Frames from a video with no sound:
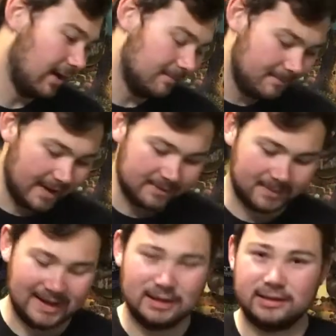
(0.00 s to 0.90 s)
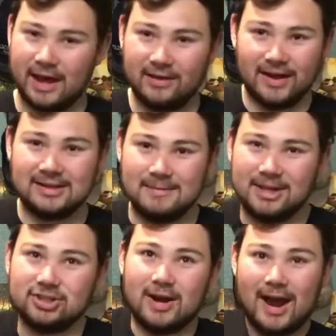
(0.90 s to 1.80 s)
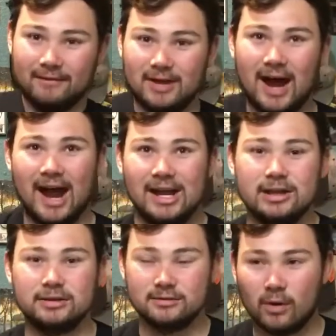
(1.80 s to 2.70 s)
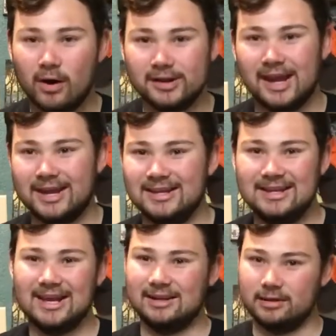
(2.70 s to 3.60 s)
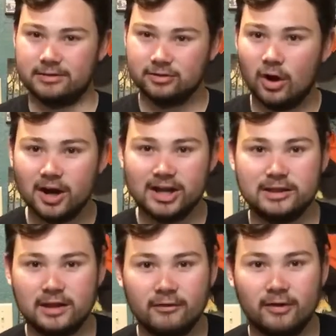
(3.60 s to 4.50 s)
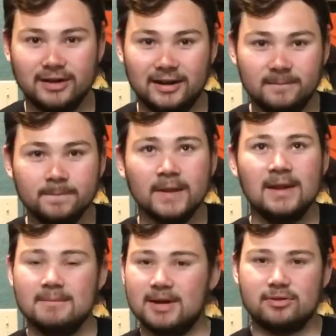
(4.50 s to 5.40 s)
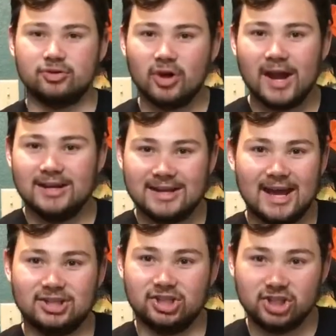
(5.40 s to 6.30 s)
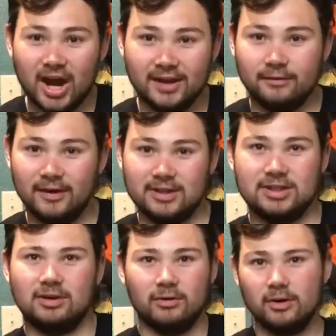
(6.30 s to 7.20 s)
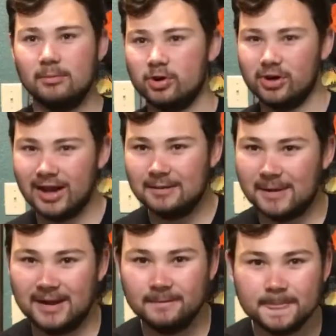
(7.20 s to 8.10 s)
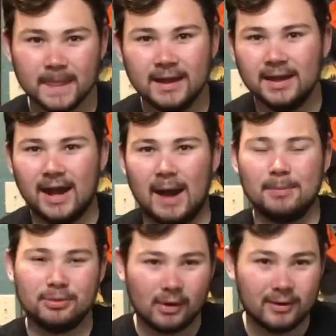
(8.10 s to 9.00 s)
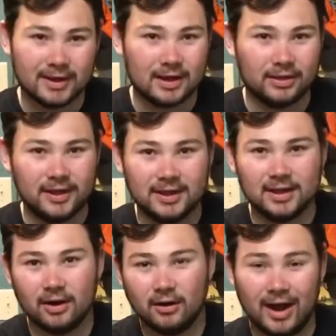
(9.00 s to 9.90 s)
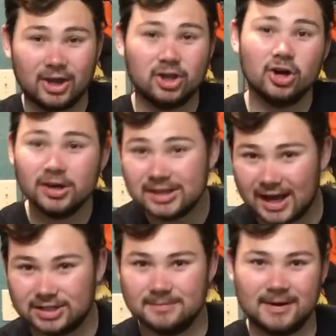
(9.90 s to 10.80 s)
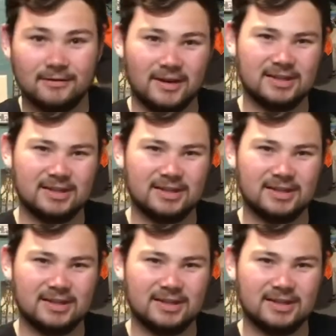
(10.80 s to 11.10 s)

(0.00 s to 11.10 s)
Big baits, I like to make sure I have the highest quality I can get, the strongest stuff on there, because you're trying to catch a giant fish. A normal crankbait, I'm throwing it thinking, oh, I could catch a big fish,